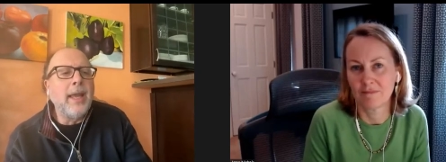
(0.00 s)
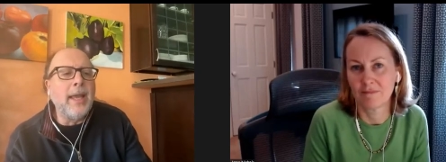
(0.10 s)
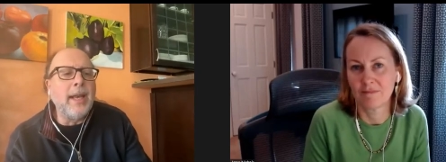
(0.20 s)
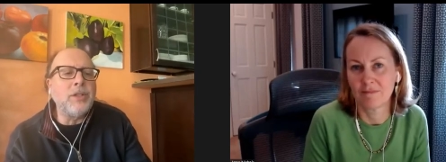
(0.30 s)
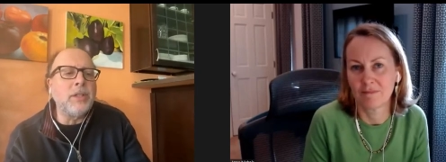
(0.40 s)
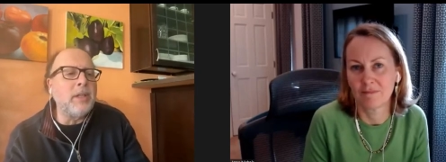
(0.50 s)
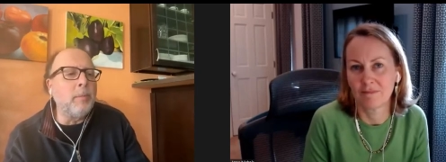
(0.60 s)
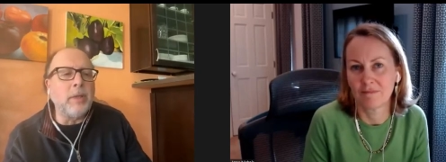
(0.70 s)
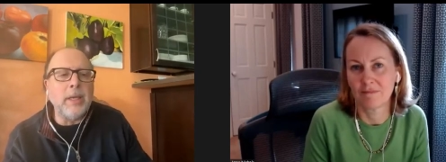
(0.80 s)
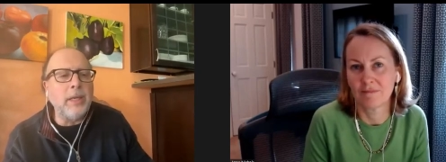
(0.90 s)
Speaker 1: and it's just
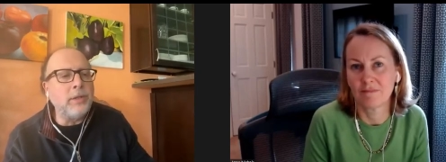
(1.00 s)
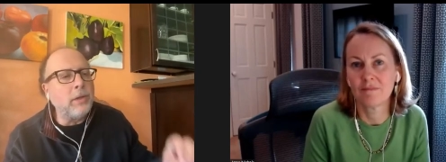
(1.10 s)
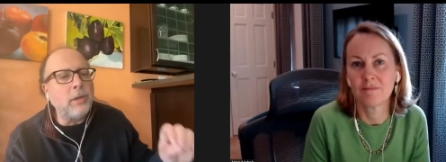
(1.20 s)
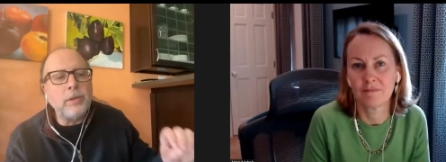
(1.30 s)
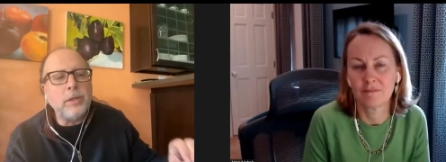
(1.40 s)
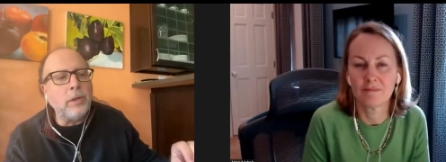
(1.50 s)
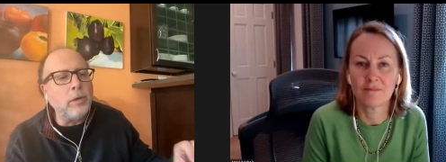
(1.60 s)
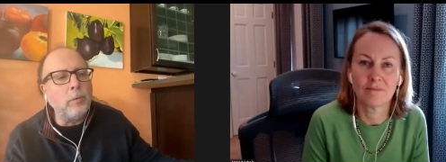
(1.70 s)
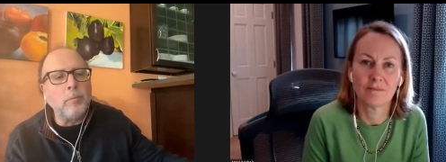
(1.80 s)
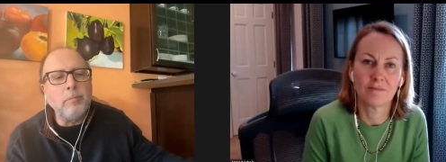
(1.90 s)
simply easier to
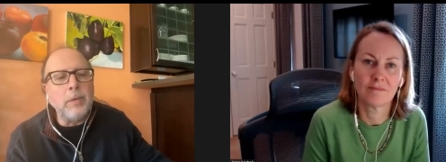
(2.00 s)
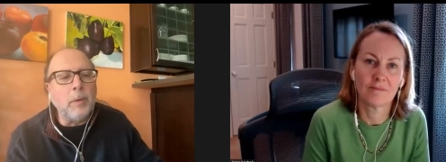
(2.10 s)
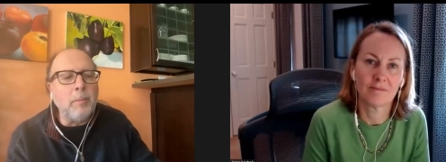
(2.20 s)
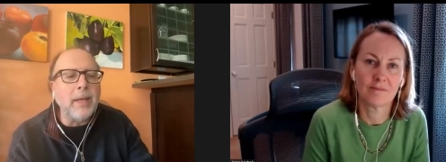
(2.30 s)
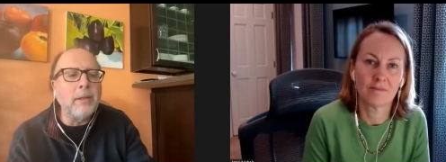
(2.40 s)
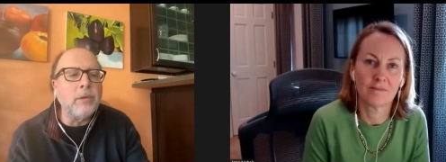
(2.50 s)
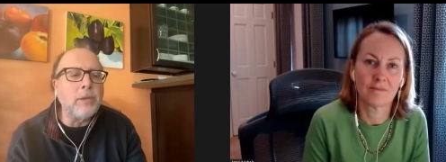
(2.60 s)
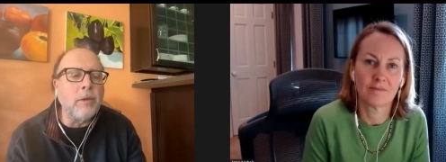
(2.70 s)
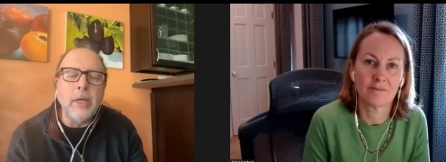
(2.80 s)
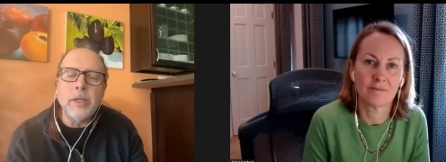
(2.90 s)
you know make those
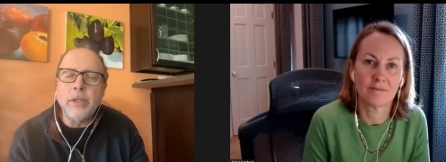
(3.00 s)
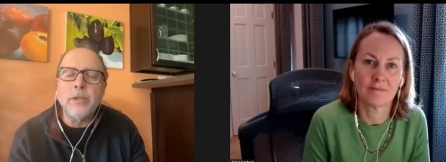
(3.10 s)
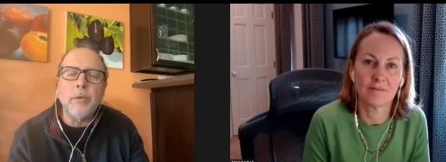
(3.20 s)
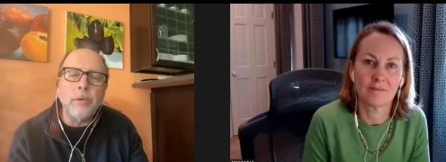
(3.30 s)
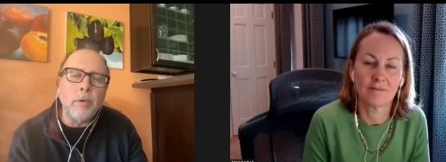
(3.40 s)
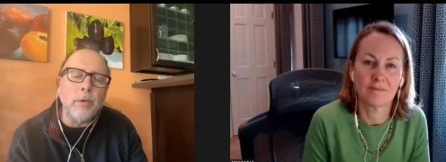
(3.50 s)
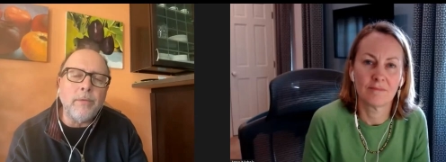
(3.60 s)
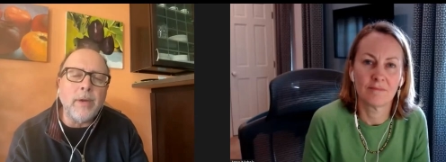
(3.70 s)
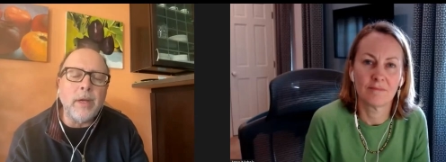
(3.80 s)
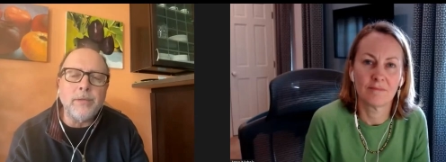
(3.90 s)
donations through a donor
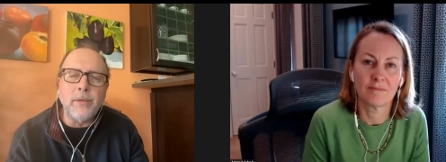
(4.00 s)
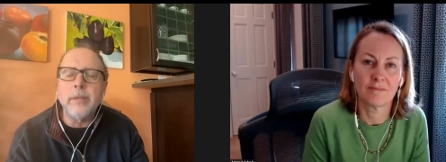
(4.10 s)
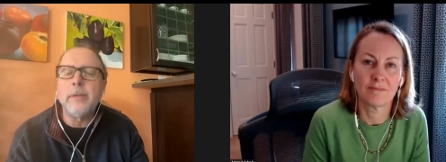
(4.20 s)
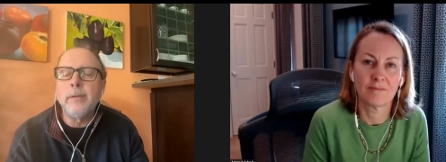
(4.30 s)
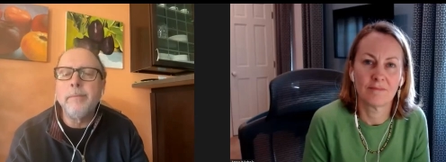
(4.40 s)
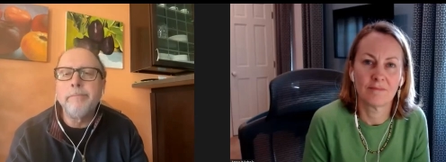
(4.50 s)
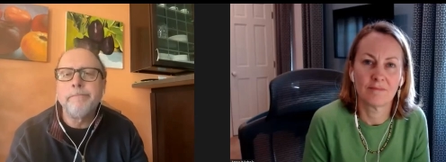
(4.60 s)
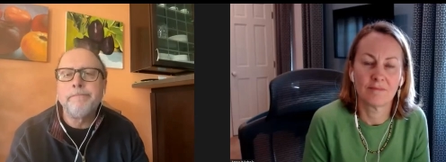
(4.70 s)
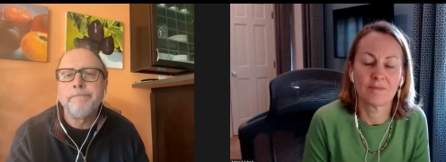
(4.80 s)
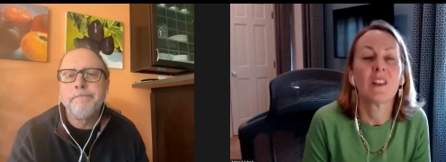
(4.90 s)
advised fund
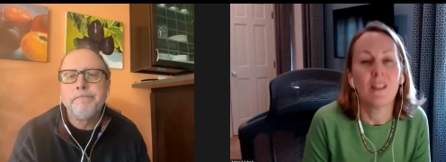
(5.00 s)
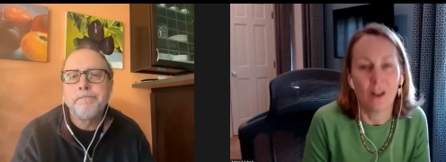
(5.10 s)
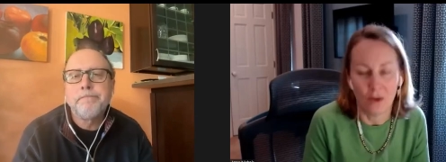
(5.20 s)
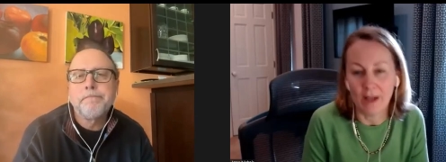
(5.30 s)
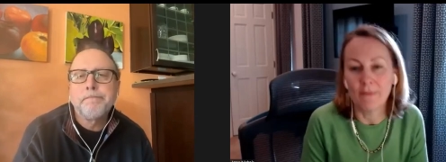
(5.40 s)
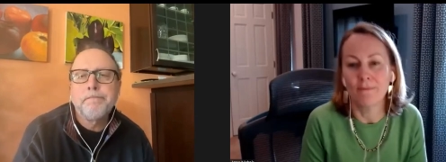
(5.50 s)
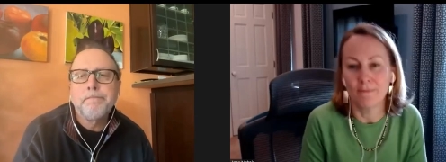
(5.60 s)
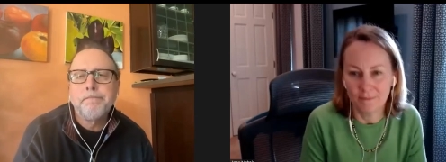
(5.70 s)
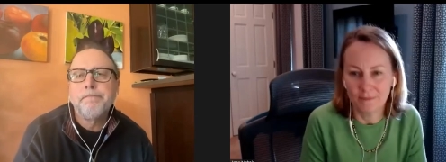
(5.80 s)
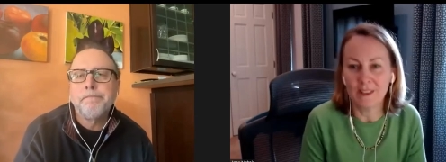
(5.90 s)
Speaker 2: okay
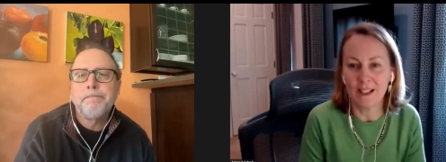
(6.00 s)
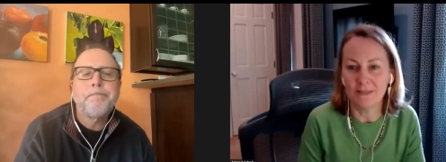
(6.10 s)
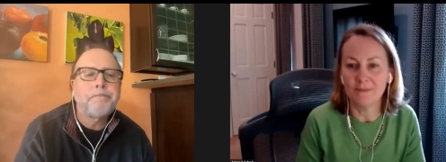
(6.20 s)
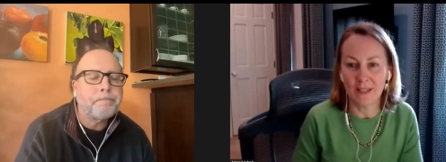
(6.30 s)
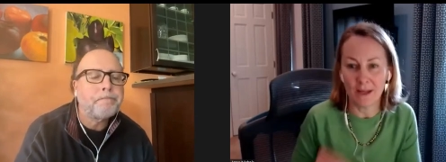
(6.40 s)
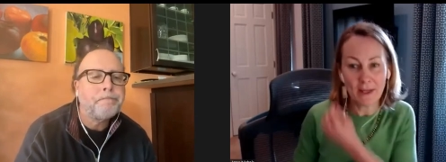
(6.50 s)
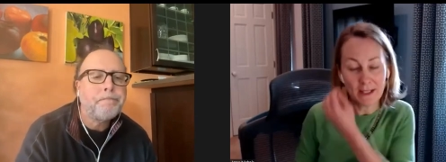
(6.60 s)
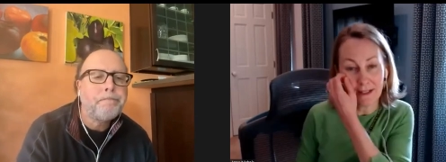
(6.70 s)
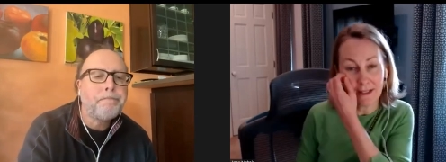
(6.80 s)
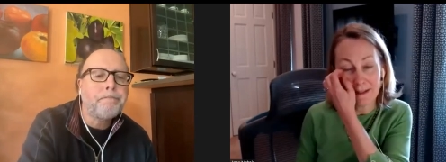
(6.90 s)
yeah that
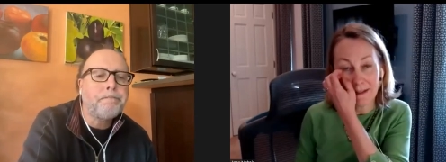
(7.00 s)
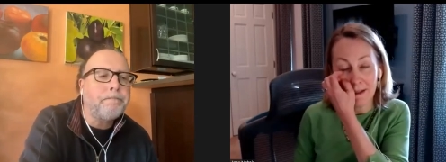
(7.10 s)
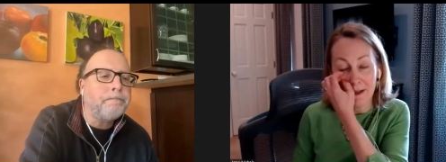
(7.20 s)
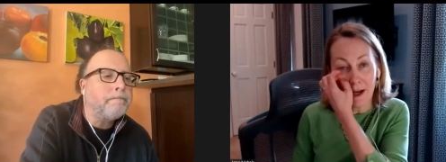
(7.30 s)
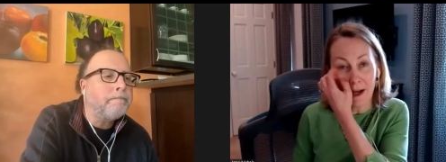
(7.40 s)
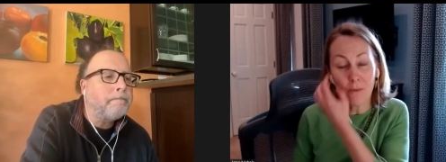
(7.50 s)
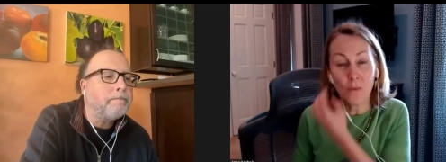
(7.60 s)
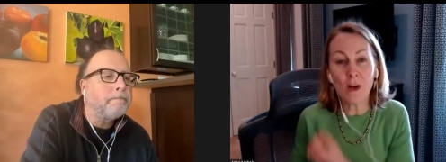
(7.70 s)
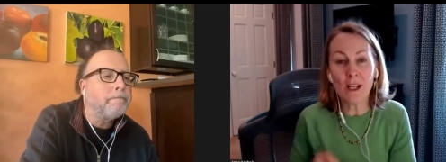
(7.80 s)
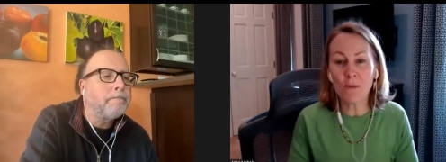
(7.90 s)
makes sense um,
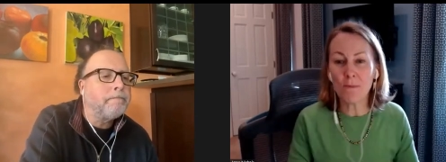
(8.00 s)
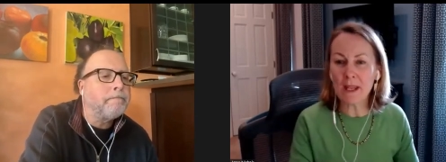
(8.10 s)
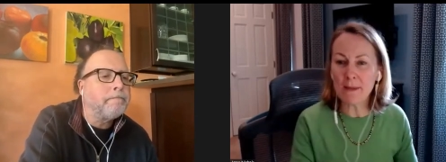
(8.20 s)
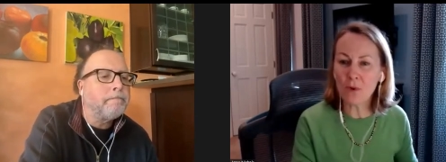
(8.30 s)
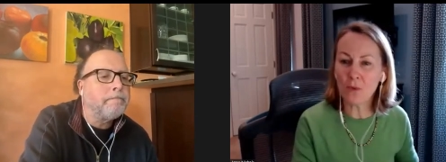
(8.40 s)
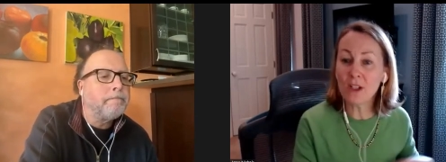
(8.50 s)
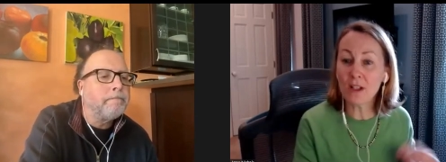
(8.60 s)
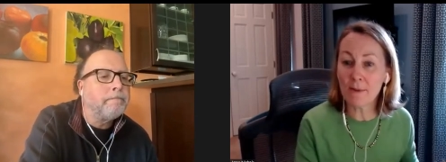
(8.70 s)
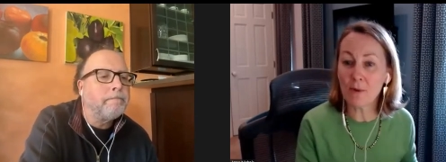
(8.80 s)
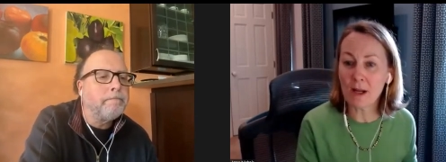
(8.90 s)
when people when
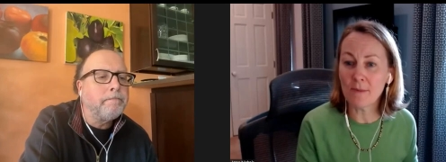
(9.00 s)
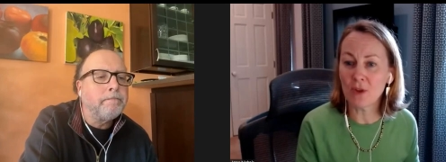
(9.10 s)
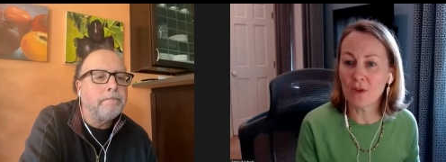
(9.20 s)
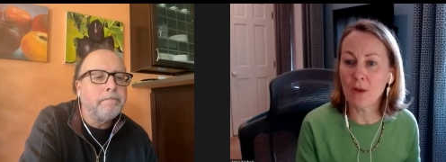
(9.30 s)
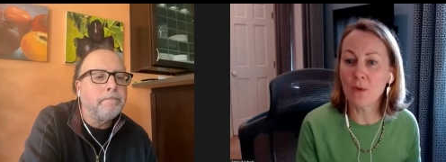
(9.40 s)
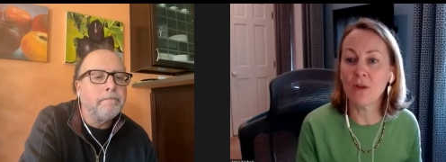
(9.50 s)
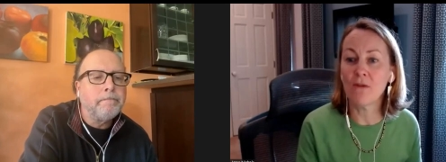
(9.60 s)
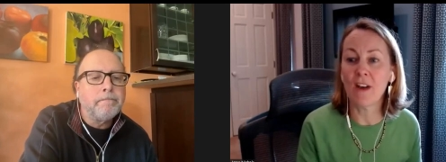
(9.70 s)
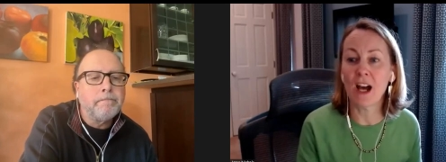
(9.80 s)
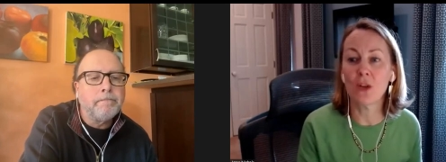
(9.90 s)
people come to you they want to
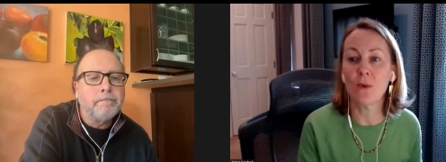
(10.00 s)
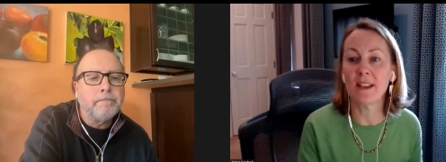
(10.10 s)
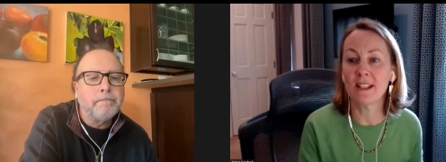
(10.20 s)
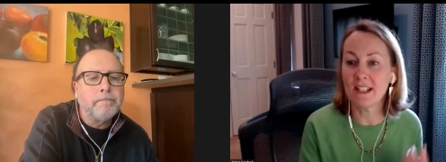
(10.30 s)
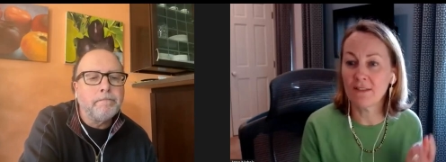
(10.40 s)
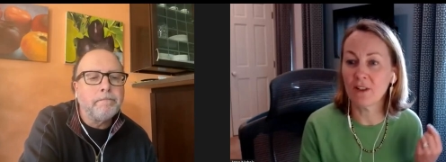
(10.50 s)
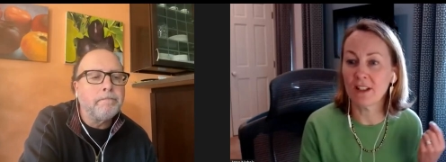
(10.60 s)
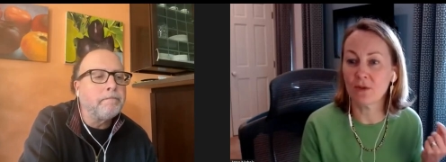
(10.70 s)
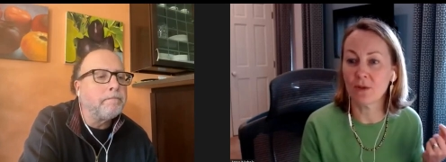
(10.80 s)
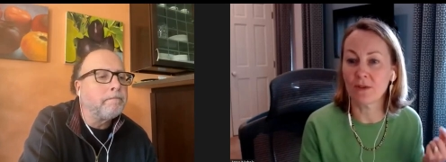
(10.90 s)
evaluate the
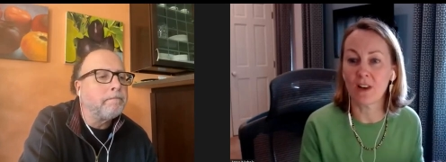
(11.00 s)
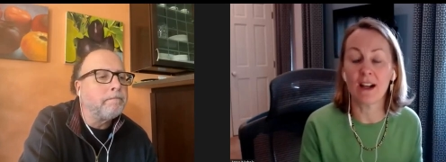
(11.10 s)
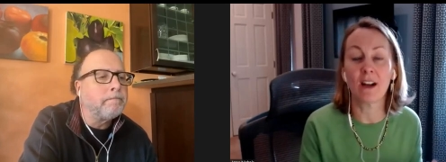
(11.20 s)
different sort of